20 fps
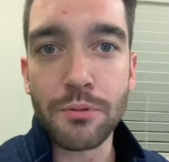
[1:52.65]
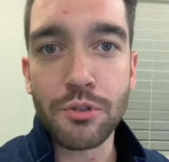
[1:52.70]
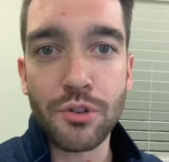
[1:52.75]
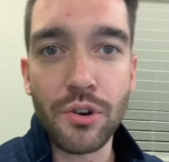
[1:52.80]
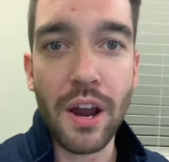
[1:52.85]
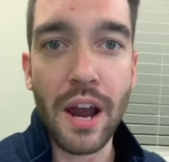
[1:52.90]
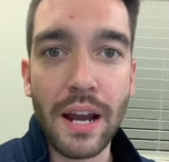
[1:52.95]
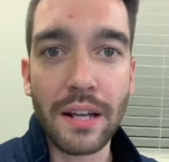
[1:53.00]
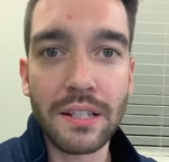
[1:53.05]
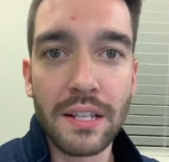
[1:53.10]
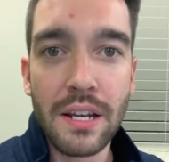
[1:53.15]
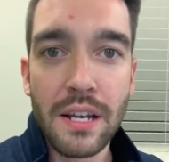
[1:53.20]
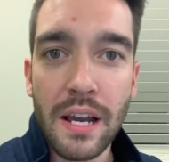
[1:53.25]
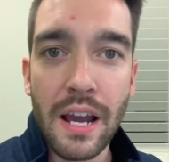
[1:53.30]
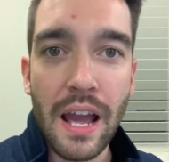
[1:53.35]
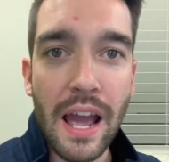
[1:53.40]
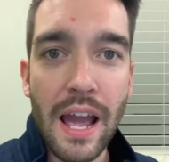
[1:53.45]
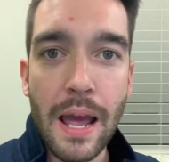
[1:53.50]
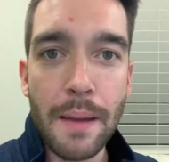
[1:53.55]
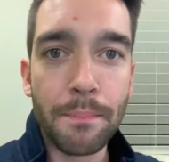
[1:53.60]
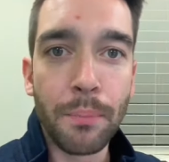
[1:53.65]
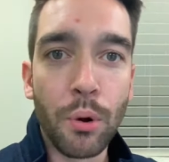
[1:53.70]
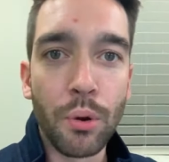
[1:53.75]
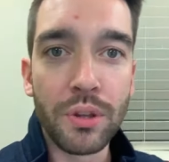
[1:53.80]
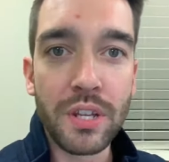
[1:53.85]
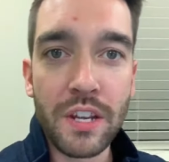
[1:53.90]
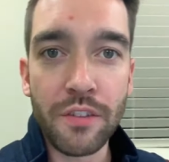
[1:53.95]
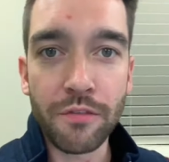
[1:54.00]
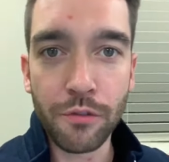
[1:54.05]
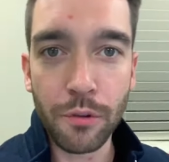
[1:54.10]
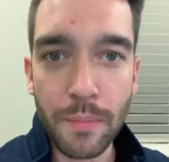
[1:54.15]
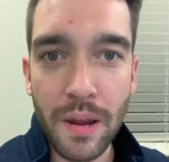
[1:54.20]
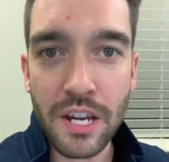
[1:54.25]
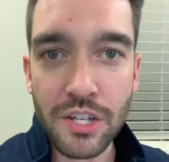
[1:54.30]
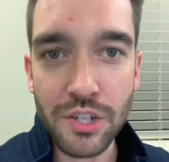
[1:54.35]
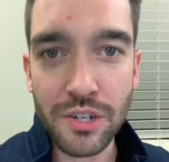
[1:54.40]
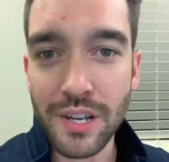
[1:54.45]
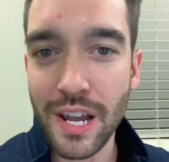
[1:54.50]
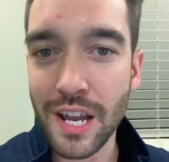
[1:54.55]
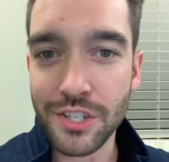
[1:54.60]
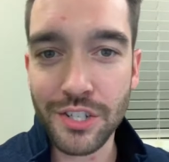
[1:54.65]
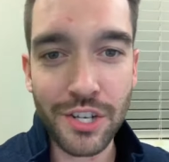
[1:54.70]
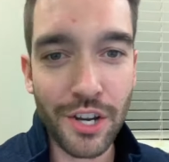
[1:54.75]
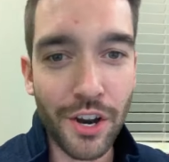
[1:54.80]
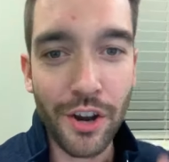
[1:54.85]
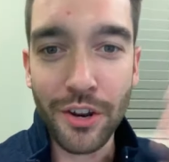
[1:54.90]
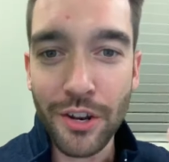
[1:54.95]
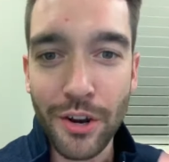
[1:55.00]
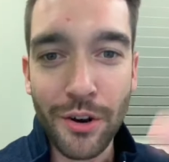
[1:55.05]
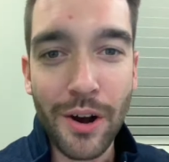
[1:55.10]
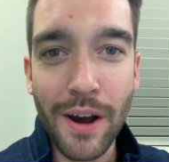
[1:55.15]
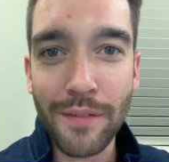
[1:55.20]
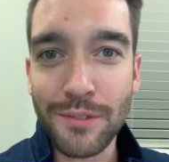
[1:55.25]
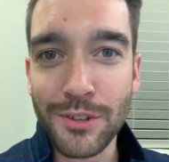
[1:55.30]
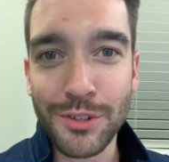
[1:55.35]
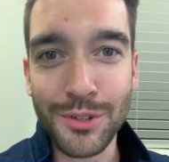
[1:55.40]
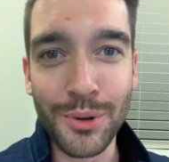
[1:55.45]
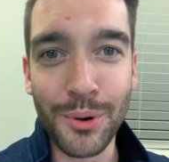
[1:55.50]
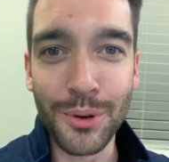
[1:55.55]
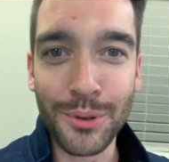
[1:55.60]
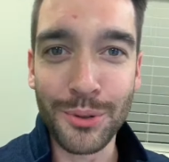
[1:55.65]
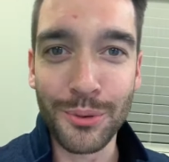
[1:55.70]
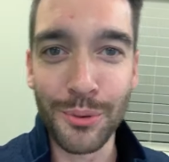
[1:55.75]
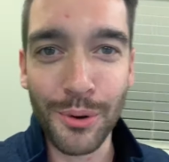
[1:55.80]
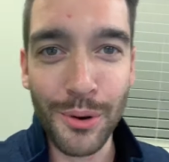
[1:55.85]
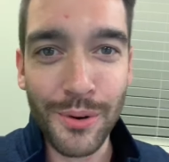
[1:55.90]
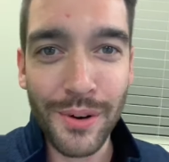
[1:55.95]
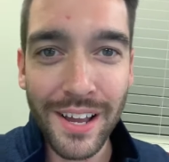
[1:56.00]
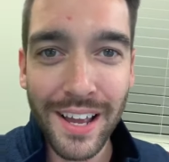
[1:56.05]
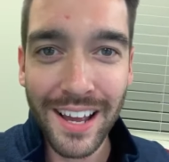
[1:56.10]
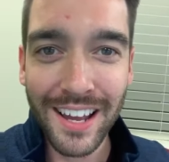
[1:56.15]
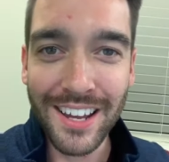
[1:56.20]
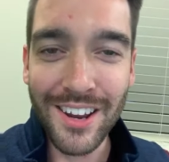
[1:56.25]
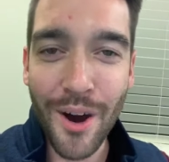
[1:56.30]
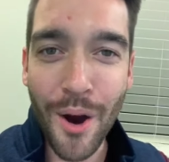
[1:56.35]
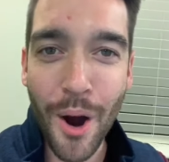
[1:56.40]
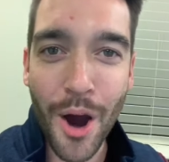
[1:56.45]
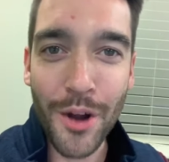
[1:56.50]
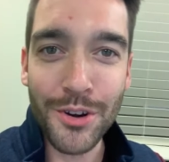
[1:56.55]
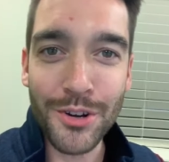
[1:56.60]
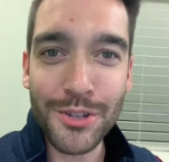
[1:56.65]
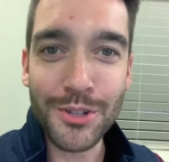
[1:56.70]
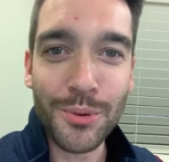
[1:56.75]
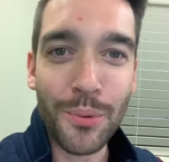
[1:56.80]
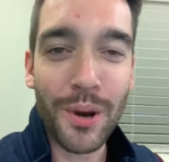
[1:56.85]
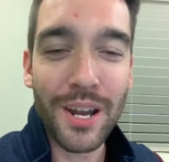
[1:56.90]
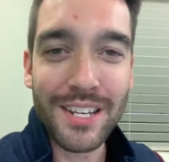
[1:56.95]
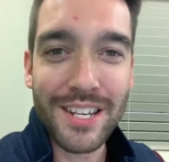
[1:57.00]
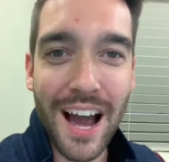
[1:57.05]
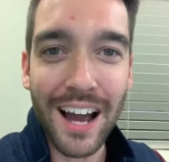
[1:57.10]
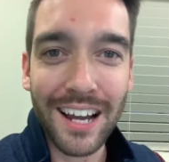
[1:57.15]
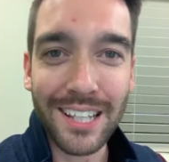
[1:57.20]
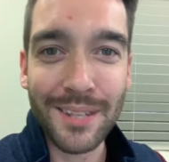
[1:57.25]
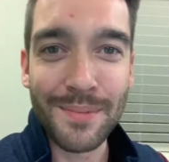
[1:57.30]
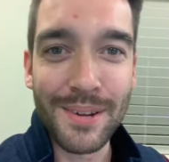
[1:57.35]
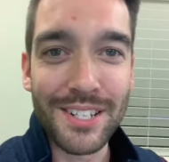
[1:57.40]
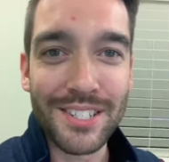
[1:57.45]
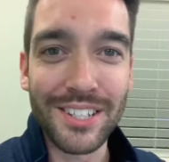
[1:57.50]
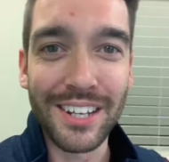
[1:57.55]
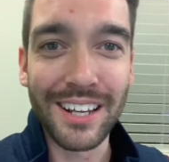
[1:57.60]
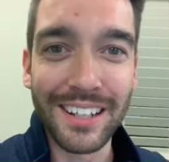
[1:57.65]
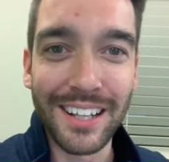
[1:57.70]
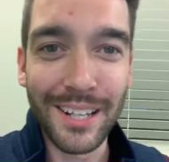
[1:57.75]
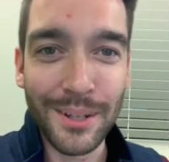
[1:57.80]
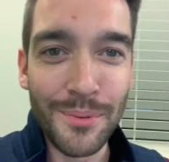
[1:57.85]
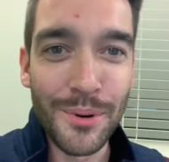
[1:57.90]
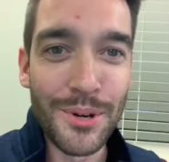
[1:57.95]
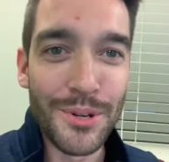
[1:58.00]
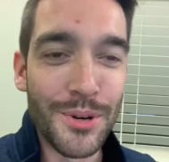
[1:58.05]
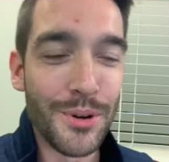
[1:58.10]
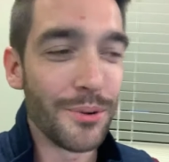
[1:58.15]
and pull the information necessary, and you don't have to sort through, 120 documents like we're doing right now.